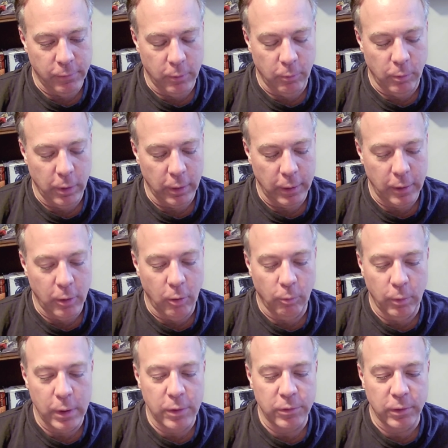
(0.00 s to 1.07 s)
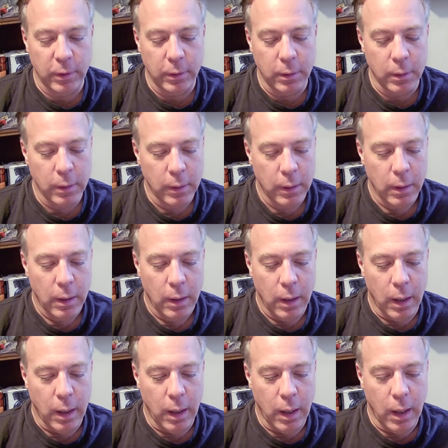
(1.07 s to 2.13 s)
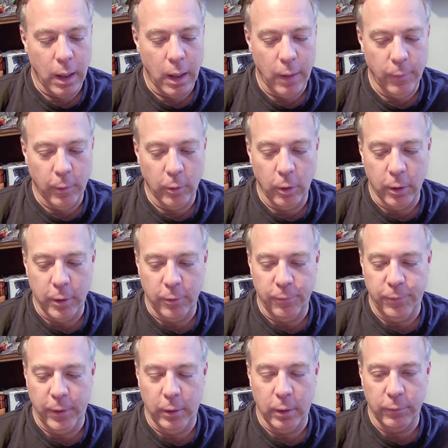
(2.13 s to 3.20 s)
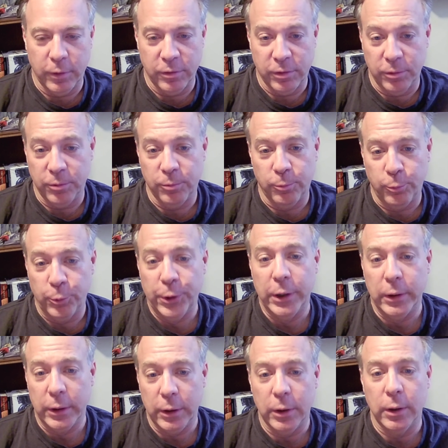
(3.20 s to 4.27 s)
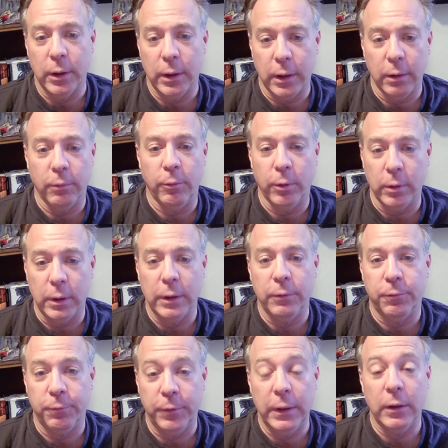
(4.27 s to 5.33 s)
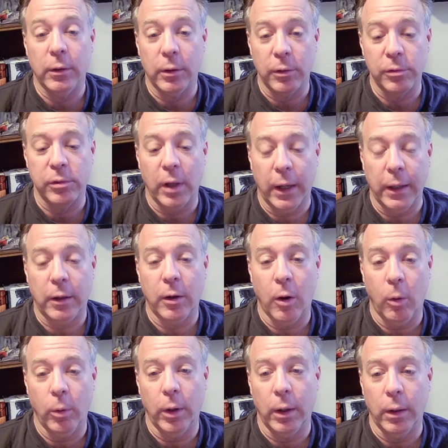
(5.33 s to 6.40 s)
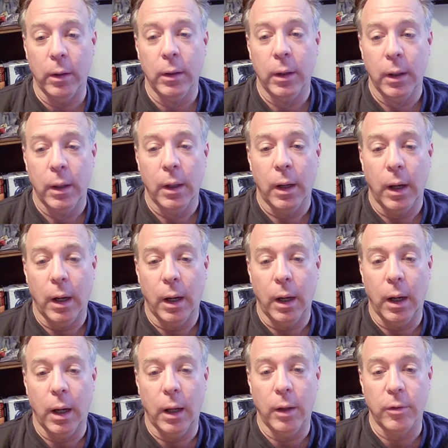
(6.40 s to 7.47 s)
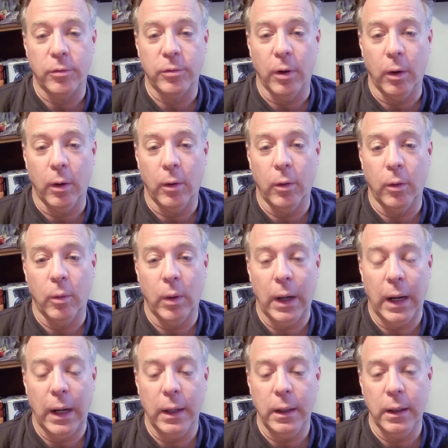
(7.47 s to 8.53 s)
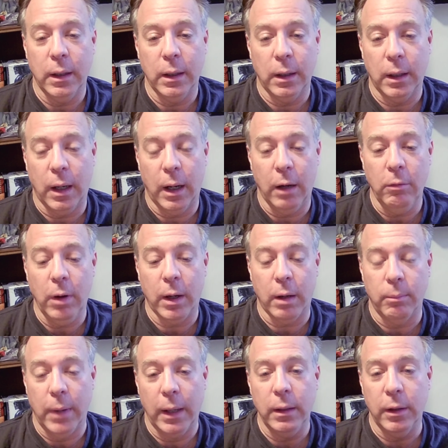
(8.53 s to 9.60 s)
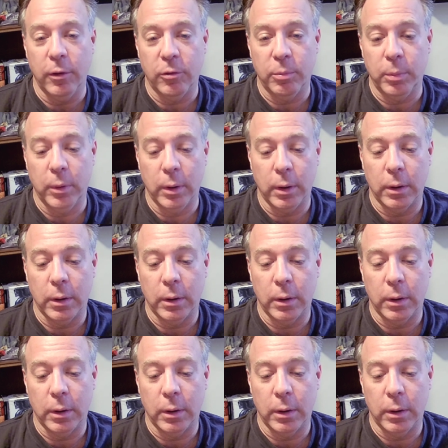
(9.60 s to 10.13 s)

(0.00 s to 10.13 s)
really no reason, the look and feel of this is really good. It really feels like Conan. So I recommend this book